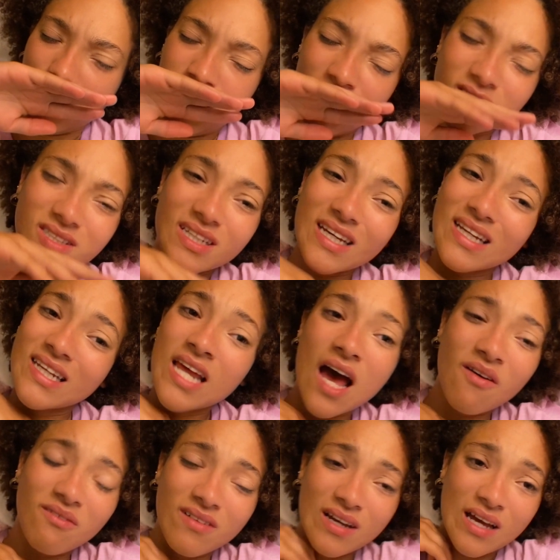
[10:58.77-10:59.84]
She's like,
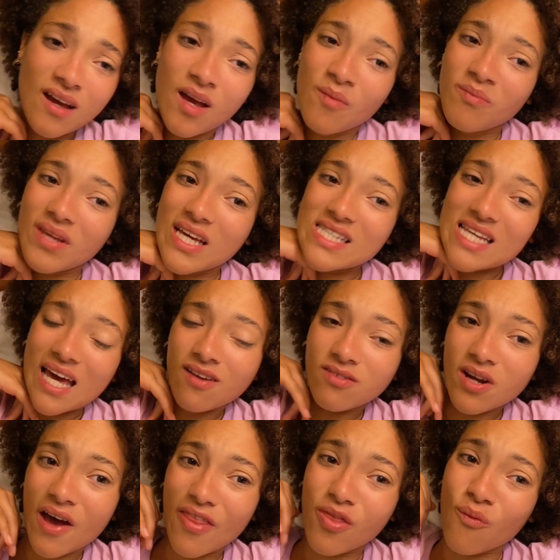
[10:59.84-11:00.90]
no, because I don't
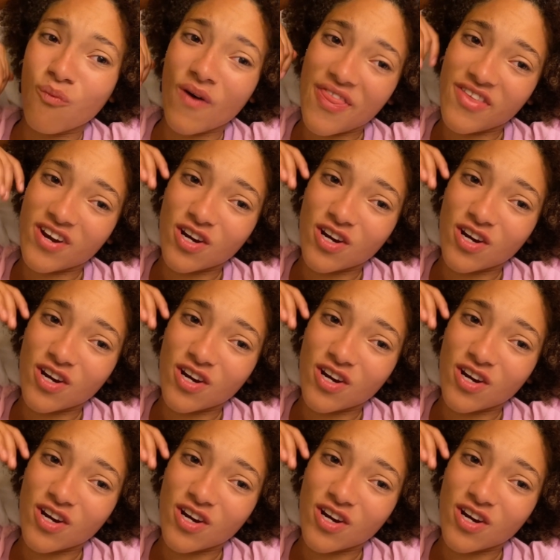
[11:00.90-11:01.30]
have the weather